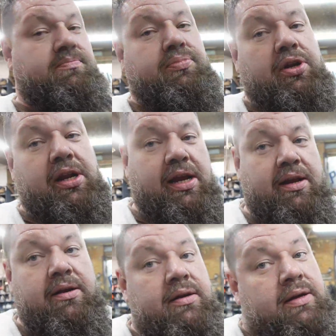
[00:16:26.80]
put it in.
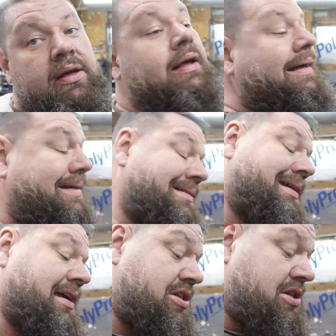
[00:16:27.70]

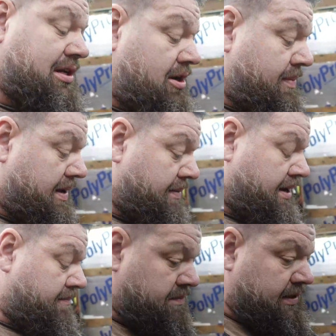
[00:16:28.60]
That'll get you a little bit, man.